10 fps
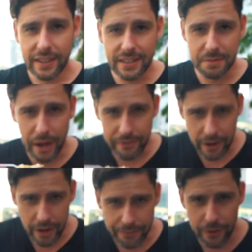this is my
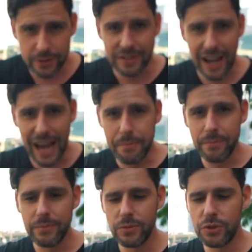very first
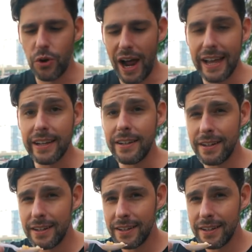time trying